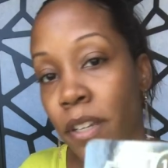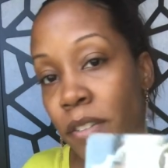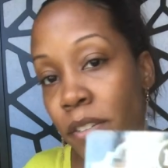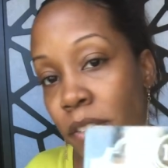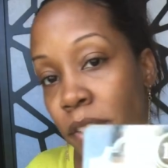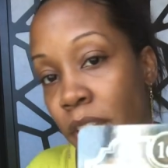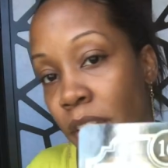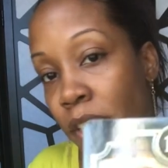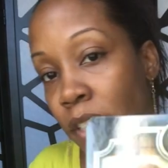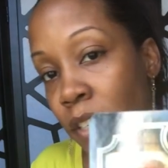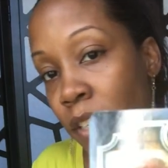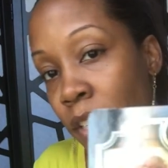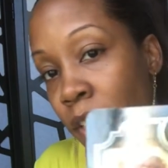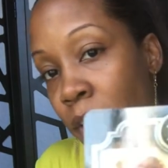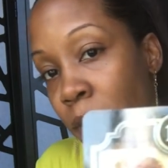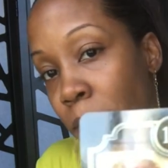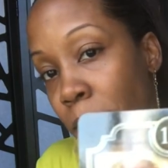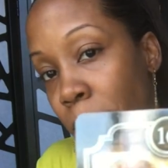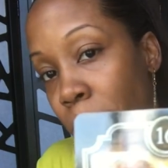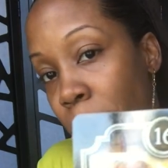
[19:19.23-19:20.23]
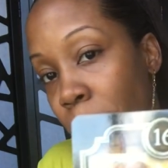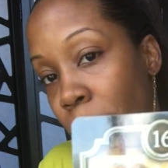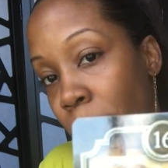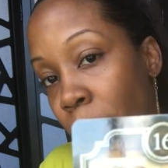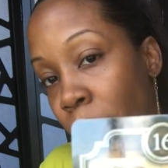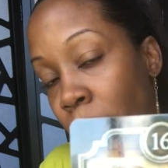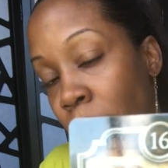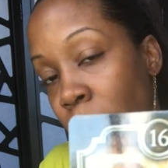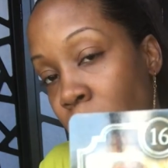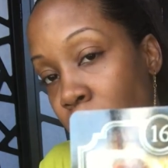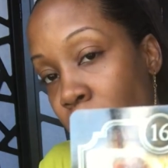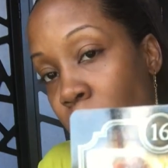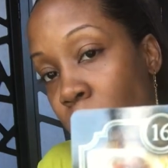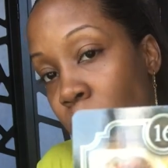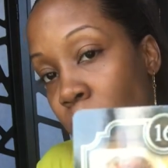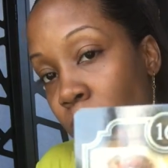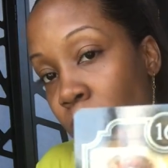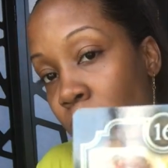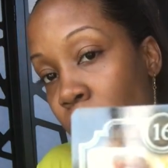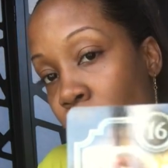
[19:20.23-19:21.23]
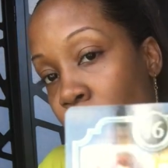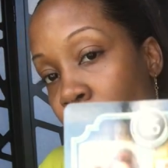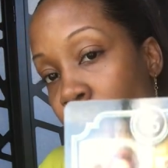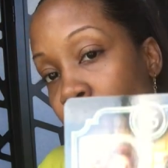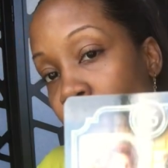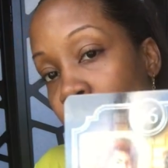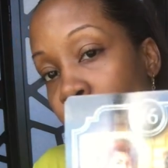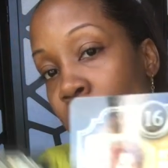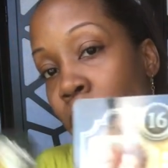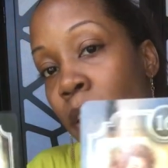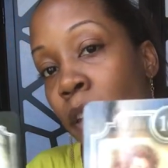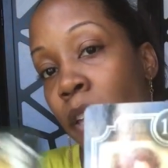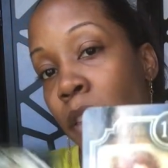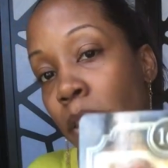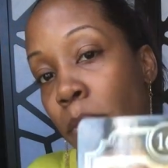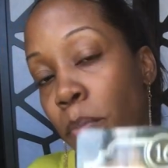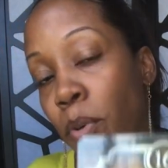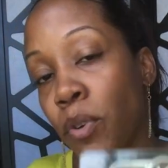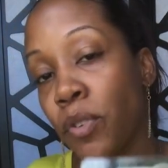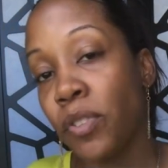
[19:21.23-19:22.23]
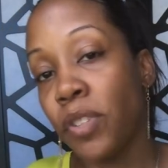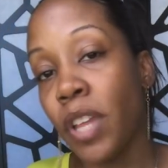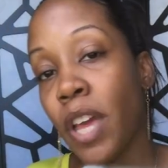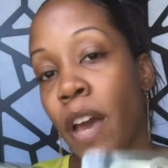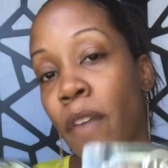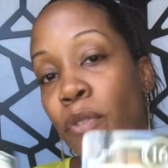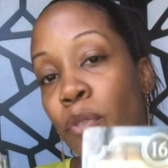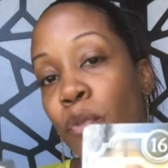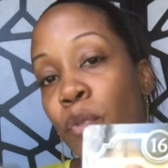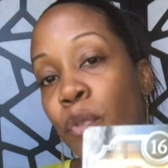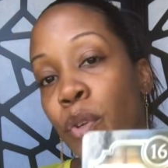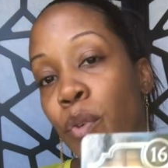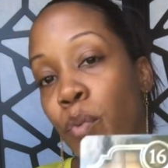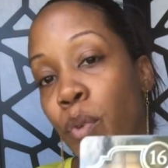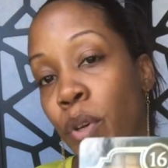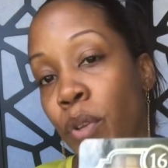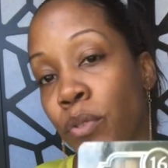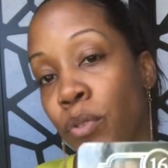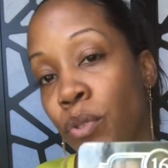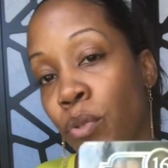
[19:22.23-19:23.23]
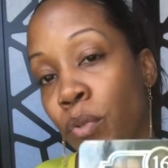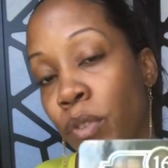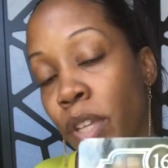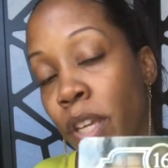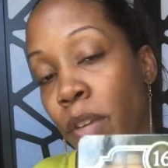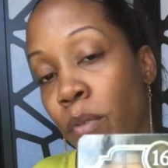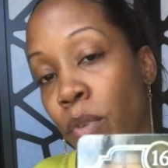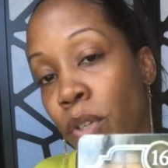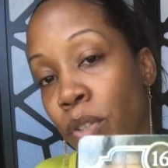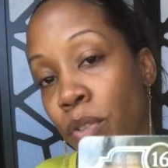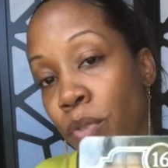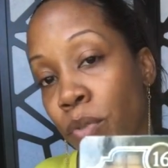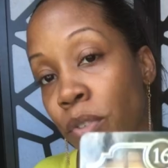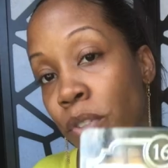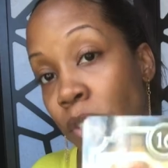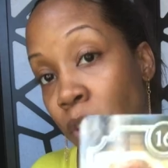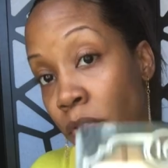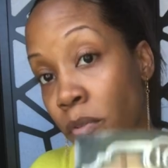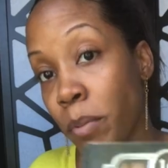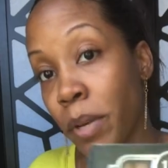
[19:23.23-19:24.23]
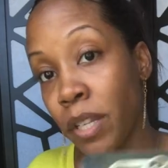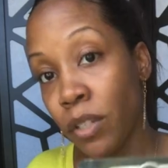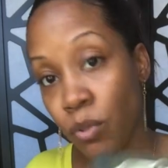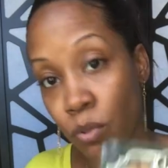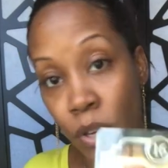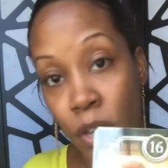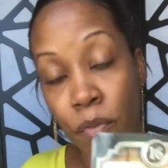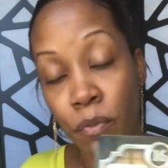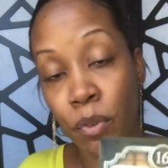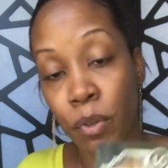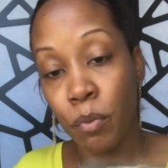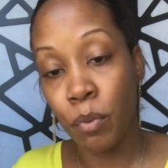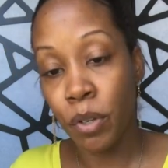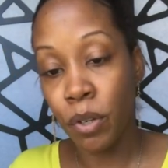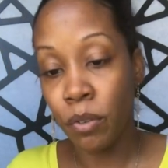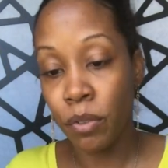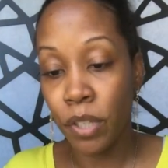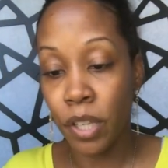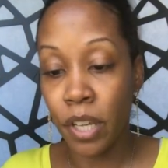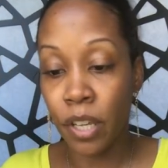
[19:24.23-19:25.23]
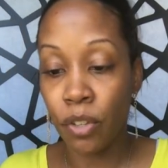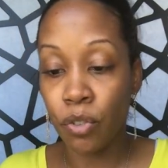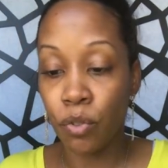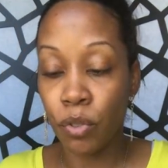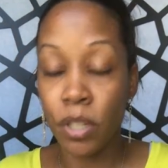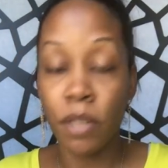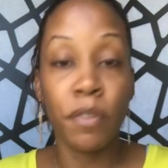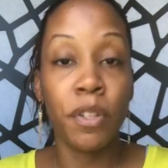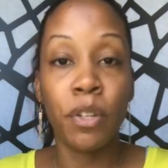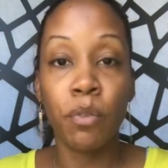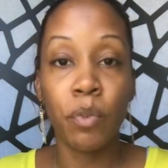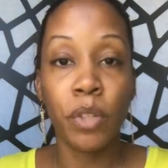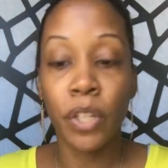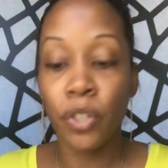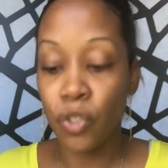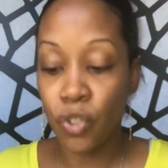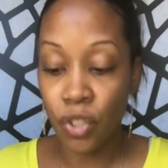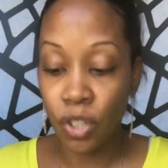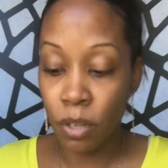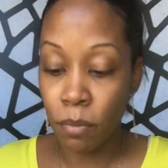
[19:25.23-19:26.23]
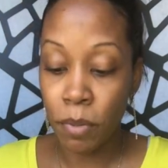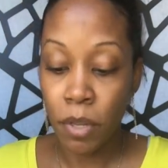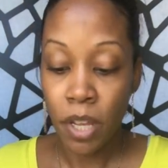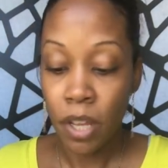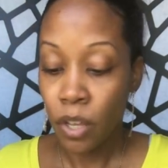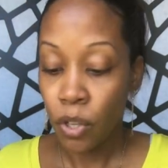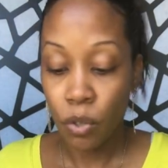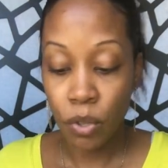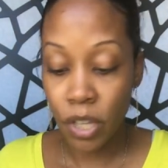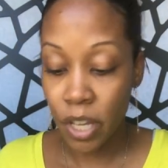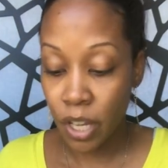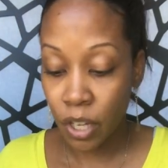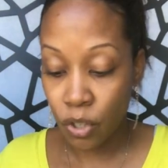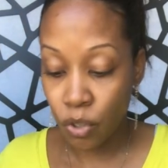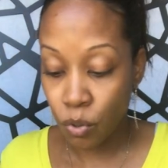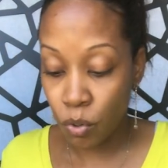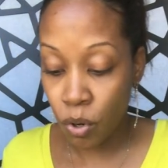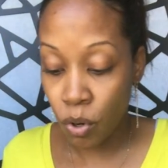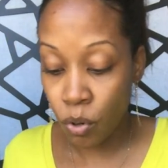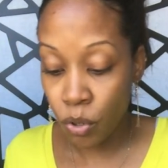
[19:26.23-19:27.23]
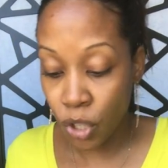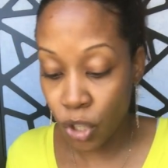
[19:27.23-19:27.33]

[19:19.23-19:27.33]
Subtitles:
Just taking it in, like letting the person have the free will to do what they want to do, because everybody do have free will. You can't control, even in a relationship, you can't control.